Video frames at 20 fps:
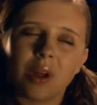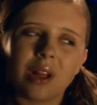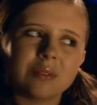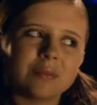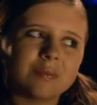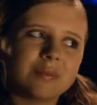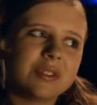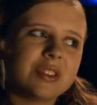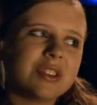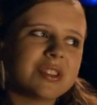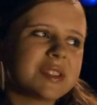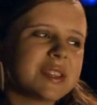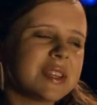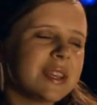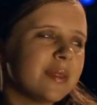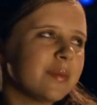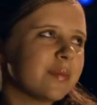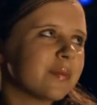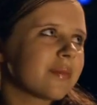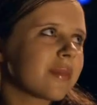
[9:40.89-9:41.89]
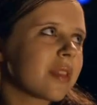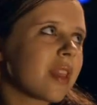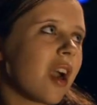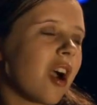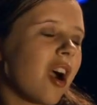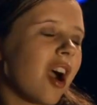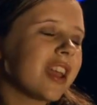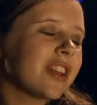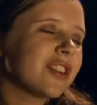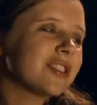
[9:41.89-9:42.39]
Well, you see,
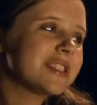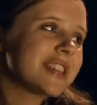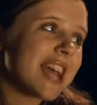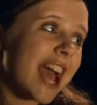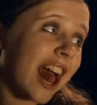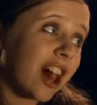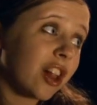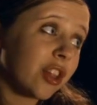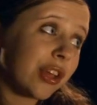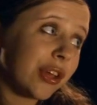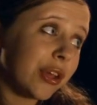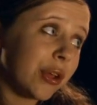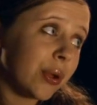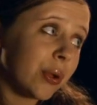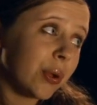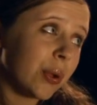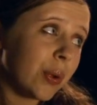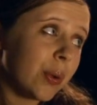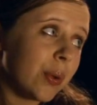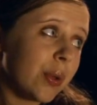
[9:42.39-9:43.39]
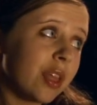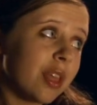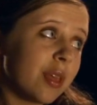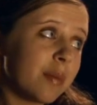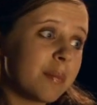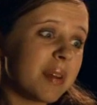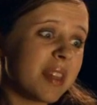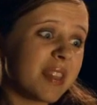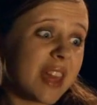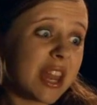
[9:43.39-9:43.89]
I could tell you,
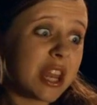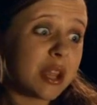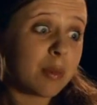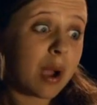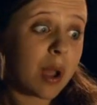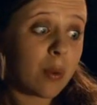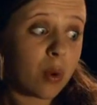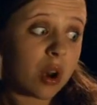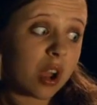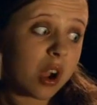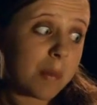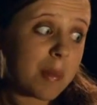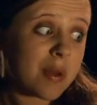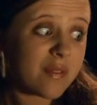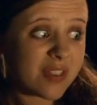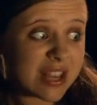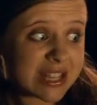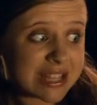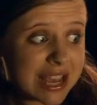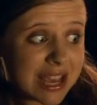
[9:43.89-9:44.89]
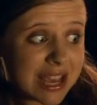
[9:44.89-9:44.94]
but then you might want to come and